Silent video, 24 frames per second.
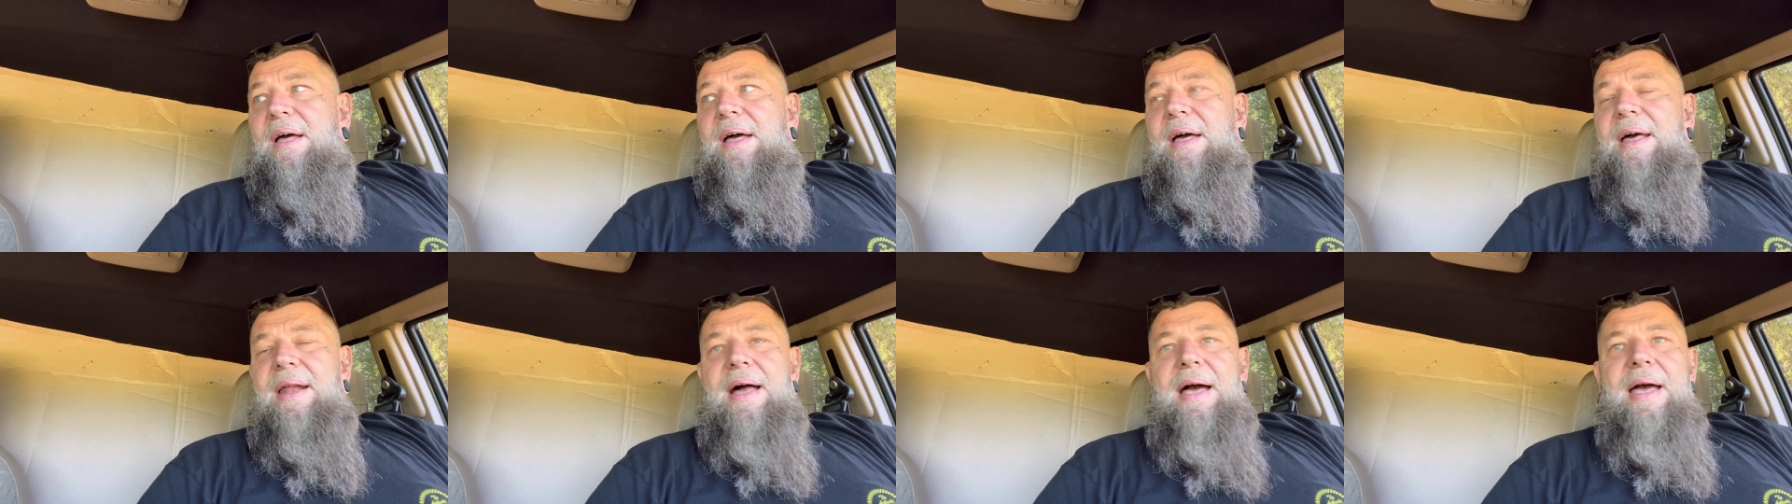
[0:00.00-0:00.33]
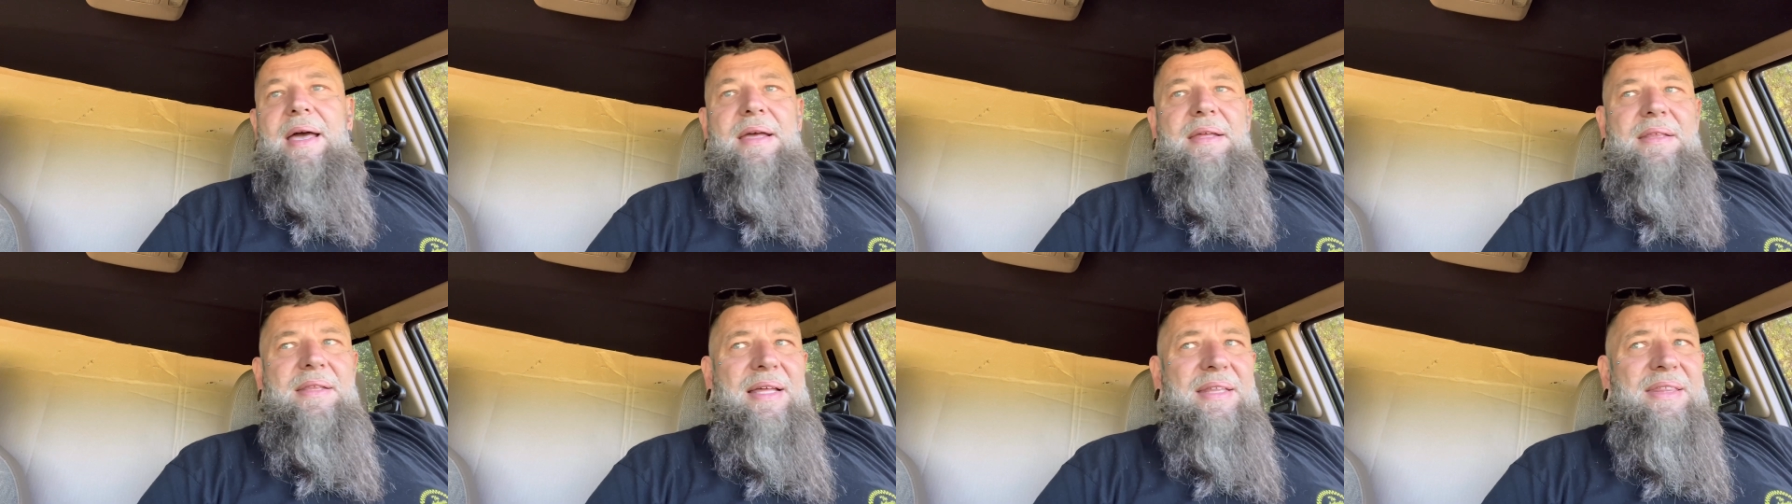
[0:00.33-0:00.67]
And
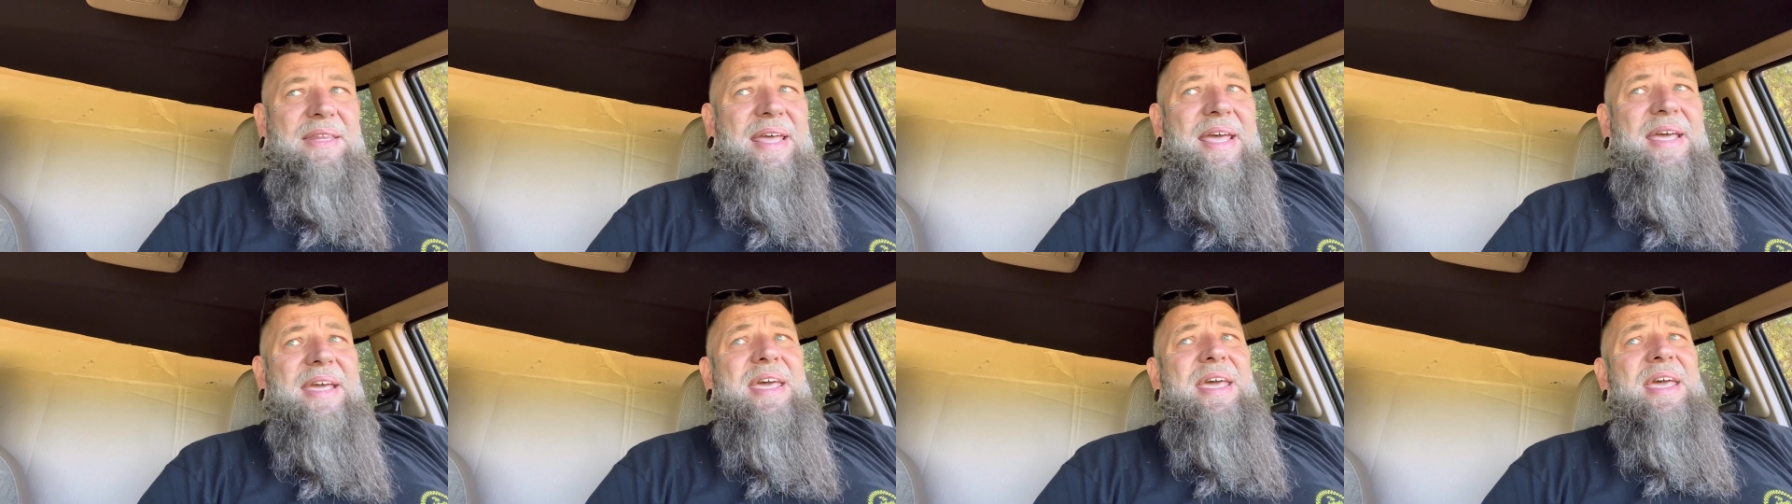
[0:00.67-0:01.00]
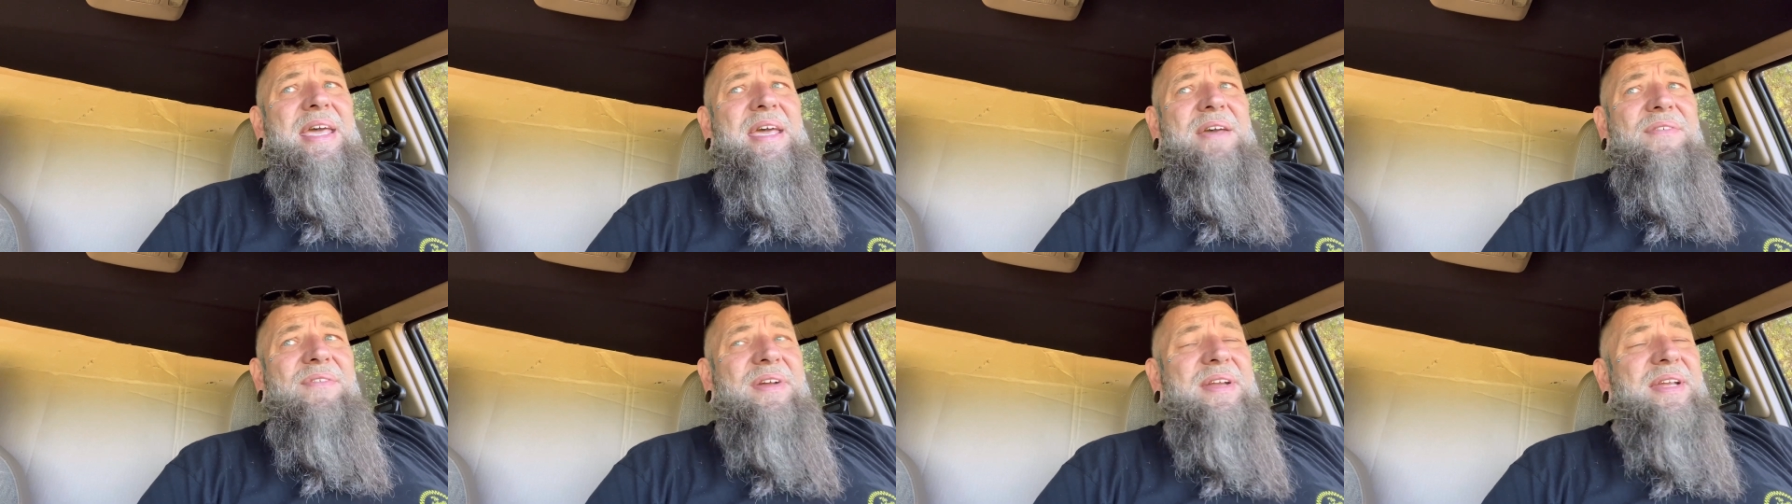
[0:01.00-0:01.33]
I, I think
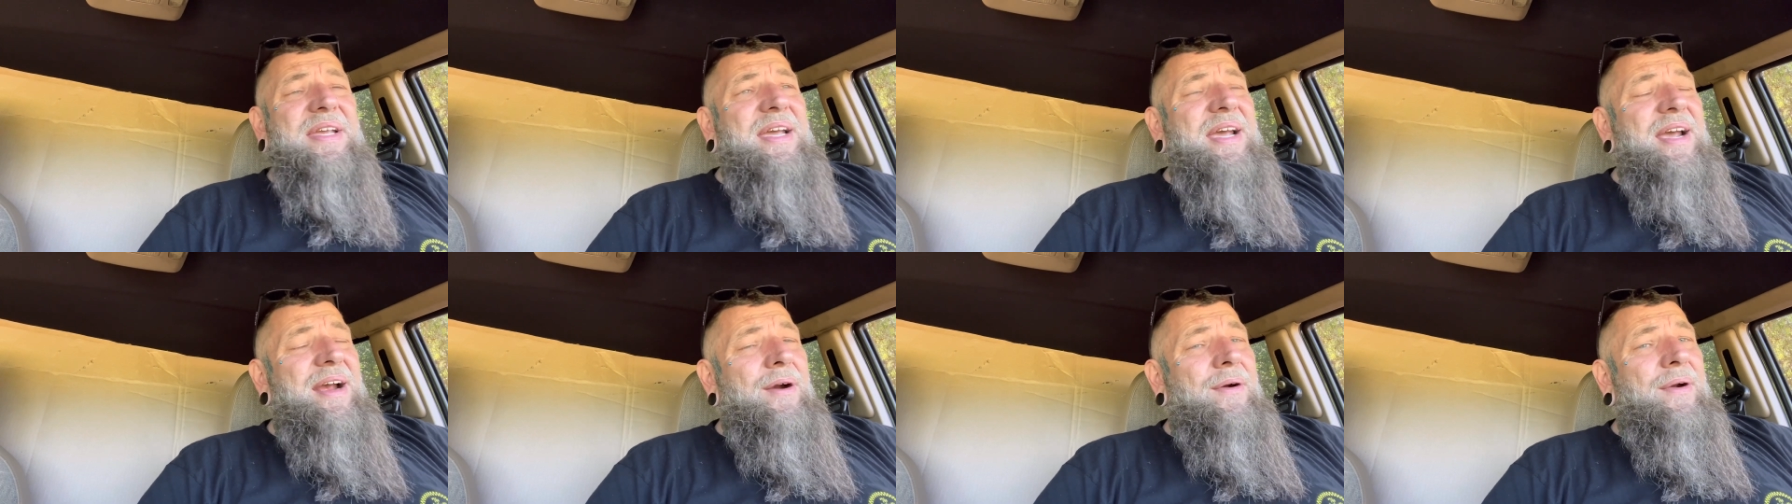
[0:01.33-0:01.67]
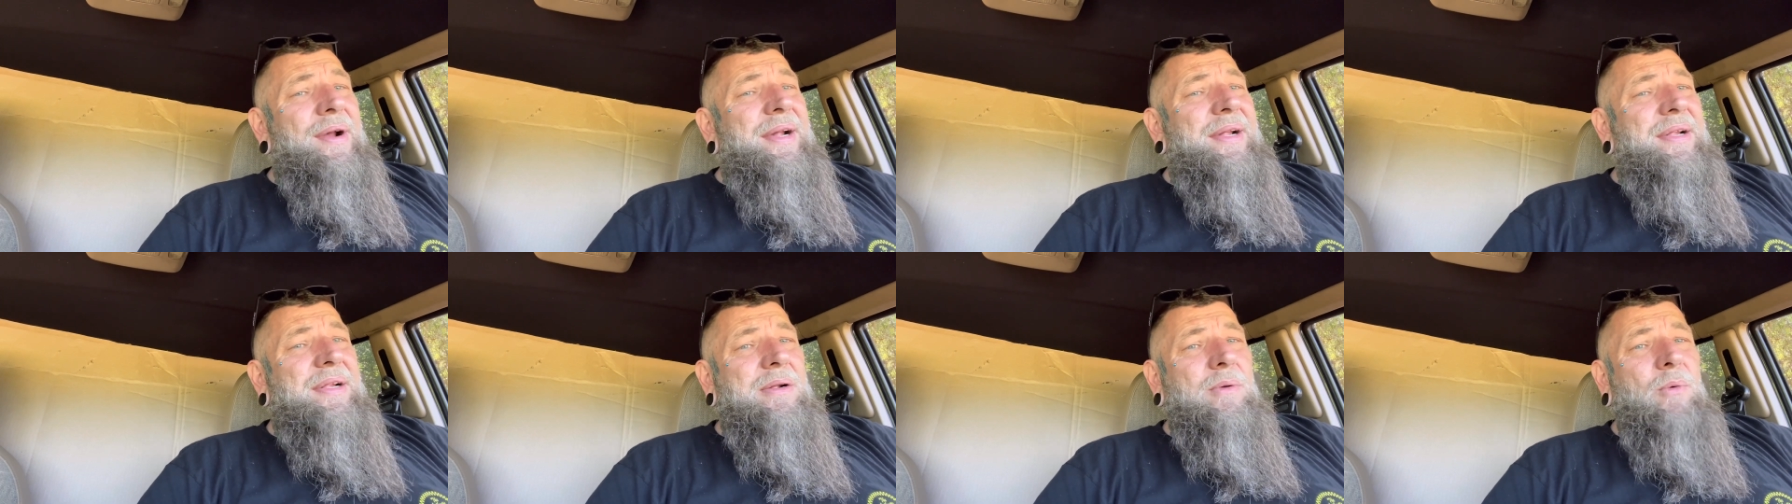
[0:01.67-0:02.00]
he even
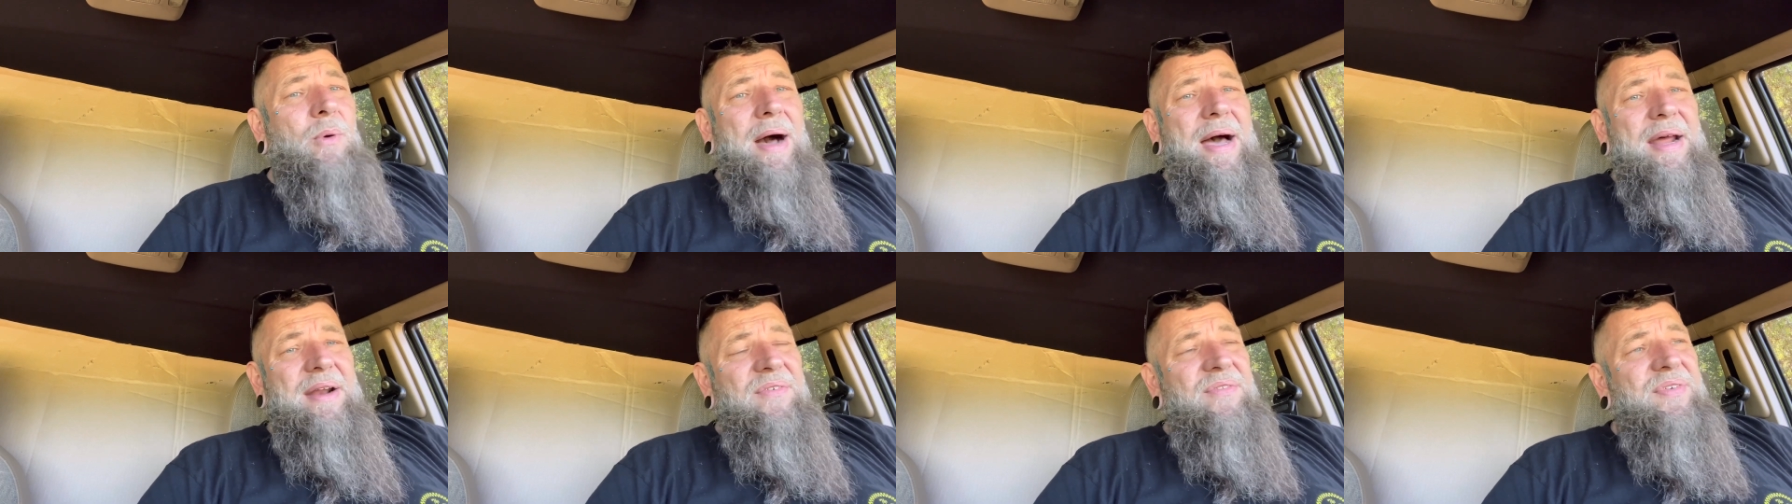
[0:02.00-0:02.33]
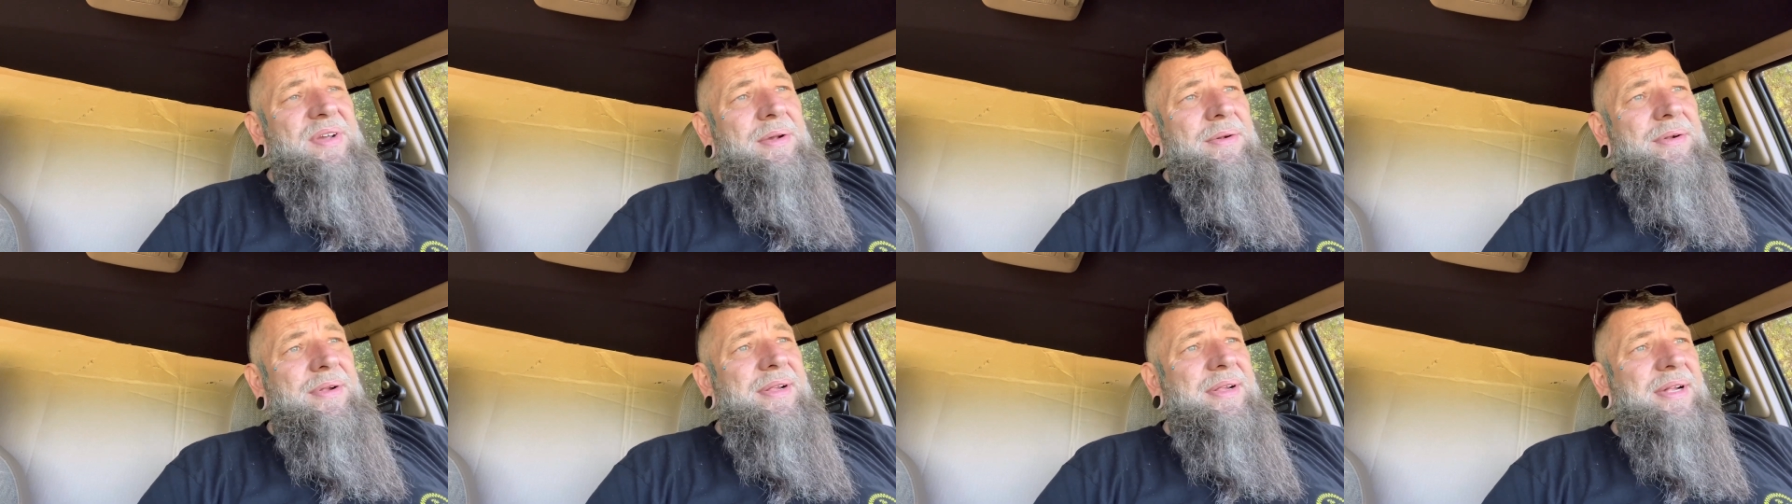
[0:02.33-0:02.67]
carries quite a
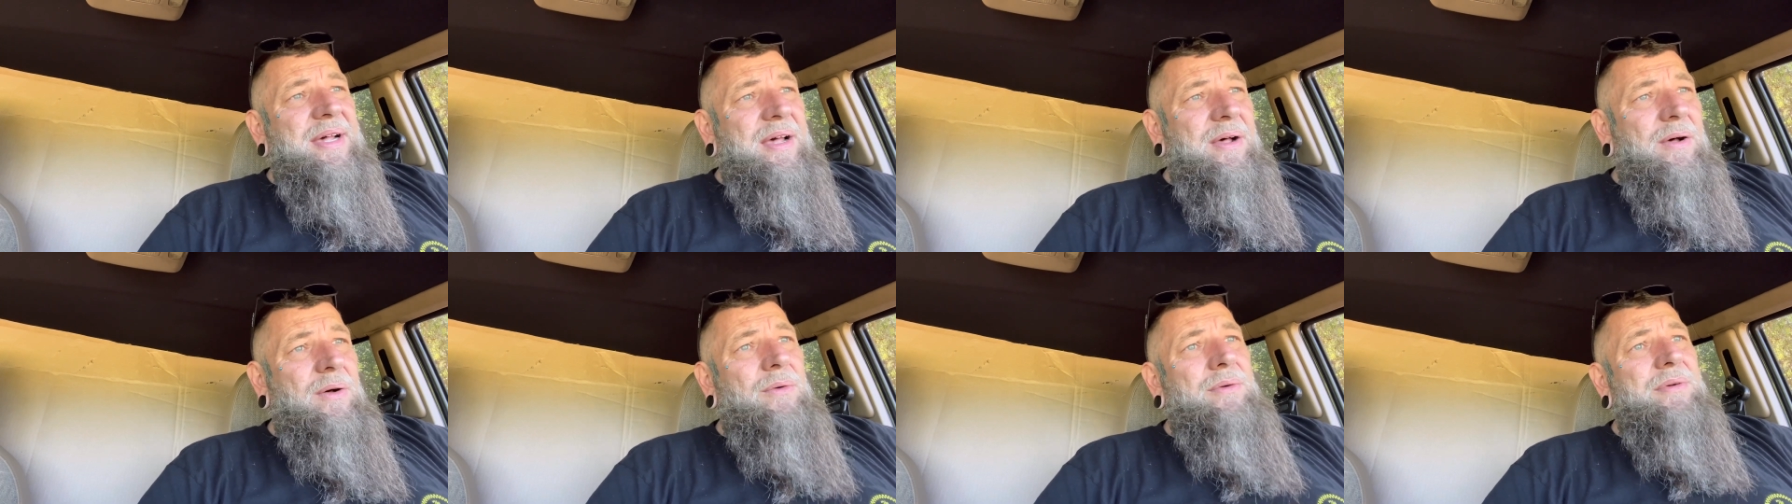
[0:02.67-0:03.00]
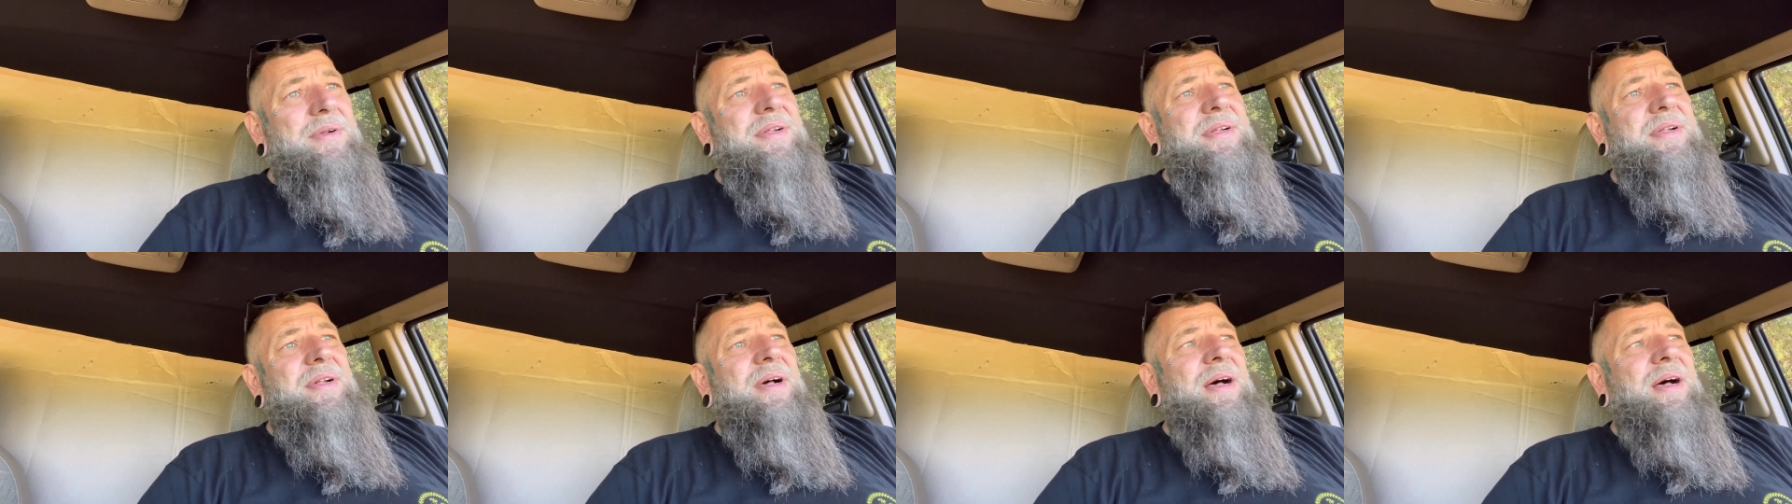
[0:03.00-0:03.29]
few cells.